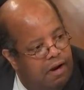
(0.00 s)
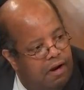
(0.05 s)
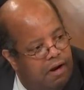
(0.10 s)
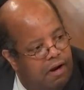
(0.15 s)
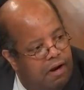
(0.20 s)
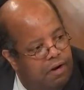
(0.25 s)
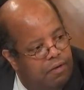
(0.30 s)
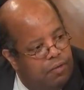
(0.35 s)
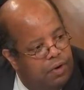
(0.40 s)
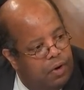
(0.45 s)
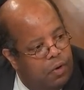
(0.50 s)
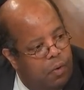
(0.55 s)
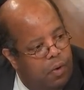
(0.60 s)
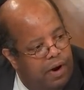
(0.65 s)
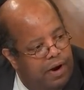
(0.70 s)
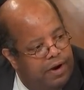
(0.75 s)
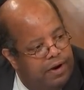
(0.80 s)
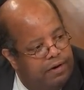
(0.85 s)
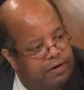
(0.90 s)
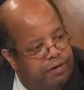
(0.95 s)

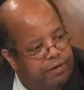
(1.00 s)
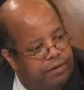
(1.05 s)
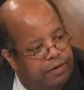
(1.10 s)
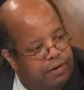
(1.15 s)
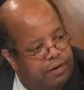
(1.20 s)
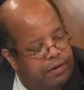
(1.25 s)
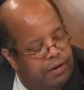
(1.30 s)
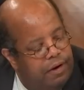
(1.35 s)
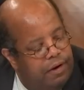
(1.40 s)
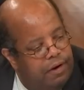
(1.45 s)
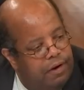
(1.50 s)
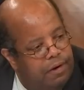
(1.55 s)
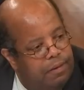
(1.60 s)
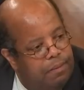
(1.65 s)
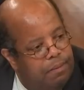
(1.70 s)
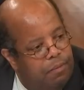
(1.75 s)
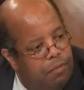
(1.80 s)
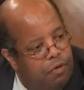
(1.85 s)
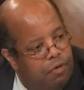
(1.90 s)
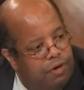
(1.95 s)
require
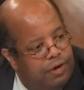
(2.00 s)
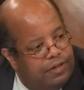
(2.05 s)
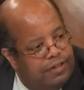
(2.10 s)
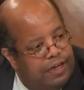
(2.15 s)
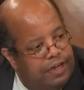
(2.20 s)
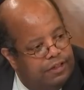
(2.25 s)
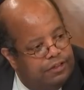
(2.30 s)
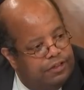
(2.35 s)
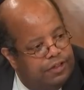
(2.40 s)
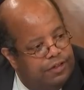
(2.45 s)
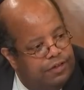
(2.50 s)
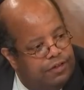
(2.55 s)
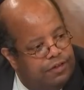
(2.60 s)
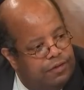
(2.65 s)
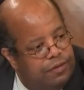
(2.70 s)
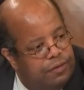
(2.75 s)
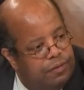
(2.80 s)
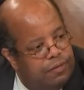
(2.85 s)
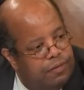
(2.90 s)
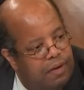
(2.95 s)
more attention
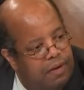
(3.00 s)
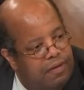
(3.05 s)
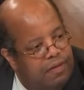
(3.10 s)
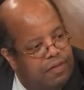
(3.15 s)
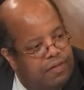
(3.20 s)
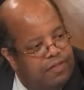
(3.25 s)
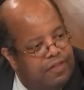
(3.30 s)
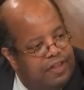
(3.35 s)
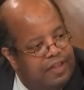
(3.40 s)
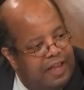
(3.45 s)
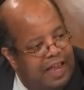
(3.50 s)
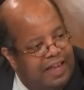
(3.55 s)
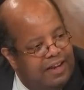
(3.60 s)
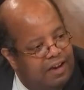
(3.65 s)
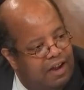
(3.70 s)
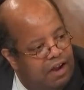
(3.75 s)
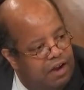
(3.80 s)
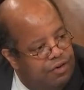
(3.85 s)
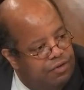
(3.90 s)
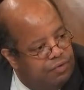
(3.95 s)
to the
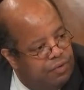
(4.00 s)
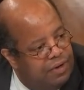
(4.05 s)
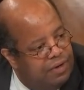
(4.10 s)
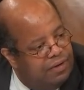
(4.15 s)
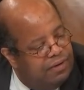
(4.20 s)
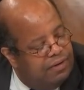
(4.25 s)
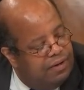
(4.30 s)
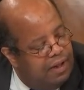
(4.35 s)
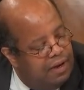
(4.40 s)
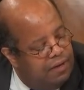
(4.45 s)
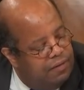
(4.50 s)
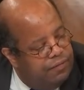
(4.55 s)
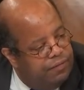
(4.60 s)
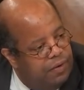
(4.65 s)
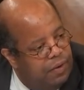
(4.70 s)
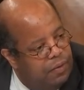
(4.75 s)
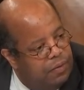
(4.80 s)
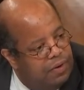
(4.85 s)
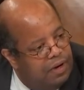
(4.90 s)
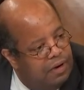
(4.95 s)
800
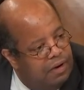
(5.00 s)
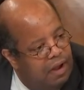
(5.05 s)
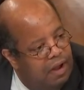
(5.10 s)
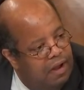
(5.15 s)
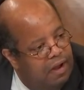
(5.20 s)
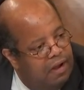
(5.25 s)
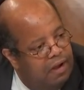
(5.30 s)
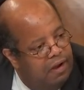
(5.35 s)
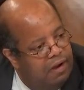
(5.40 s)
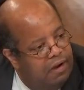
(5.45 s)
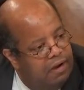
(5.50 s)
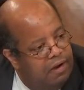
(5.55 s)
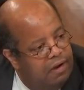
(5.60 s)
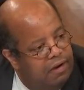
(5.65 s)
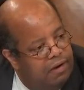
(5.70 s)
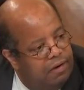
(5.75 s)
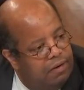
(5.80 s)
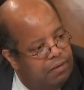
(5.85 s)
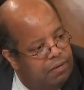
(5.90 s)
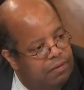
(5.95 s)
telephone
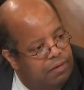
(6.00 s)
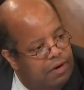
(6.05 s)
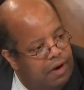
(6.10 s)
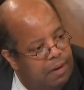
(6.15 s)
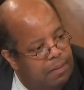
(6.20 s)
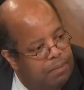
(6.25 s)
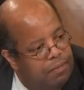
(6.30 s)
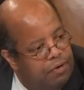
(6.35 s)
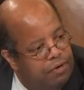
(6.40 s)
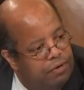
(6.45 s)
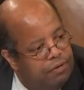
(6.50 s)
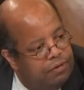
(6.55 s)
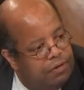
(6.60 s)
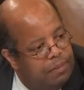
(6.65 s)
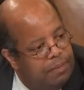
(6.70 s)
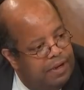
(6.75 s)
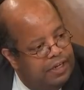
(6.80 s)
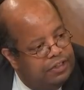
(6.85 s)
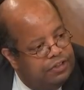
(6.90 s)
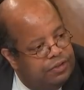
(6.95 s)
number
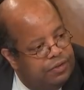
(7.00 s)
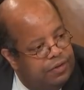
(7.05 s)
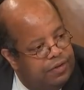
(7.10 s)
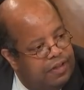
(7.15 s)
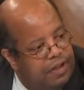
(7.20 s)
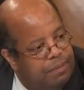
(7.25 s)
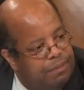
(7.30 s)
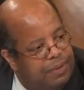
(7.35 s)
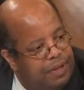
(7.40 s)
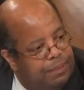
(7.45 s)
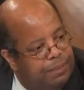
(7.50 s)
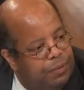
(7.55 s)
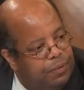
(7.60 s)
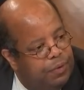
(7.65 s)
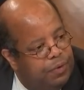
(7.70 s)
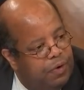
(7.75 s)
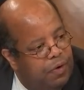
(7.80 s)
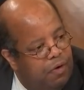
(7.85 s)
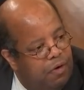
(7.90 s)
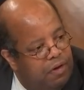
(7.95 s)
to make sure that people
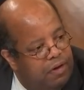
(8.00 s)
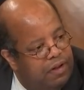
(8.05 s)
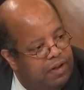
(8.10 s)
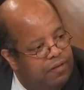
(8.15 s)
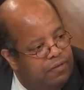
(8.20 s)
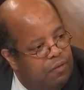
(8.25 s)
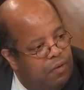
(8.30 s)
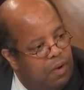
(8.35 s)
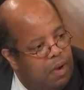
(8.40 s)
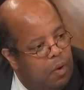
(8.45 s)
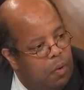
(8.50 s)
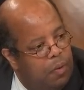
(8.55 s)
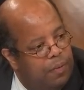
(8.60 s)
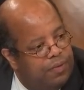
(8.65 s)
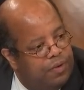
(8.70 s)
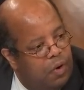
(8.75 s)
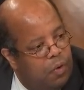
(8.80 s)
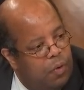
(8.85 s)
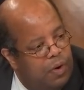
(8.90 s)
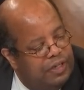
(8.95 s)
who call in
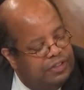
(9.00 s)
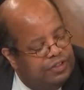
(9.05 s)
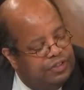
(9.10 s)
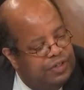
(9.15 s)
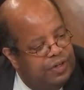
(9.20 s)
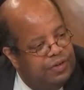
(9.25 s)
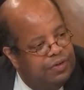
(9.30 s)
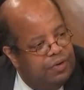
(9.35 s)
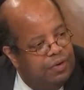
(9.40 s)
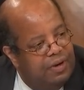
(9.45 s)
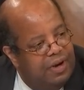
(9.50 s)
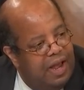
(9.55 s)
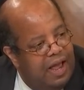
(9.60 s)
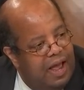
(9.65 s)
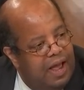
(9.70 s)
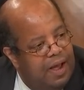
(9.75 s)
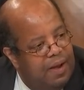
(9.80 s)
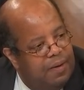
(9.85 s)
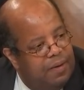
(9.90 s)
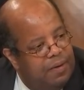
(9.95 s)
with questions on
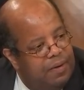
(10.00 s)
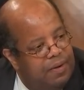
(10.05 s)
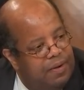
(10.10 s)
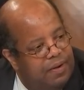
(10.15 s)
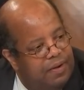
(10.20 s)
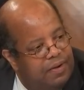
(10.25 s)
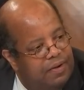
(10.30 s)
how